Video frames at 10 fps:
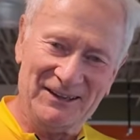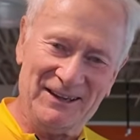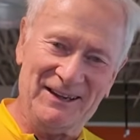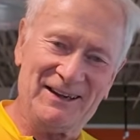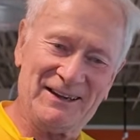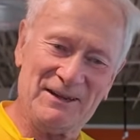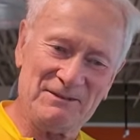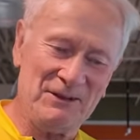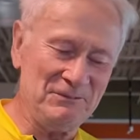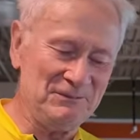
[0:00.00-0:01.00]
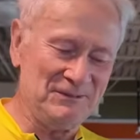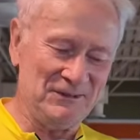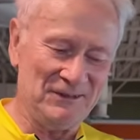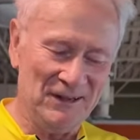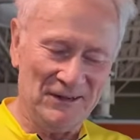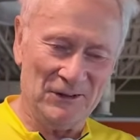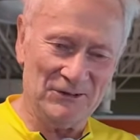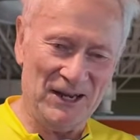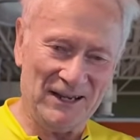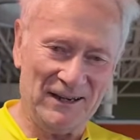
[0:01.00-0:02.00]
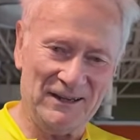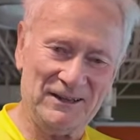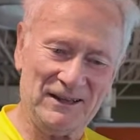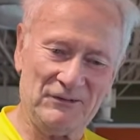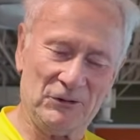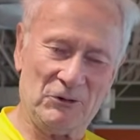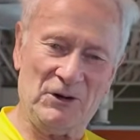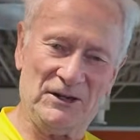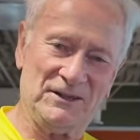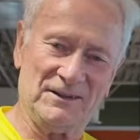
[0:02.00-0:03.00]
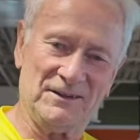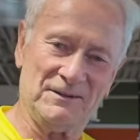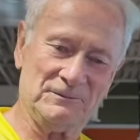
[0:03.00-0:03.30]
yeah, don't take anything for granted.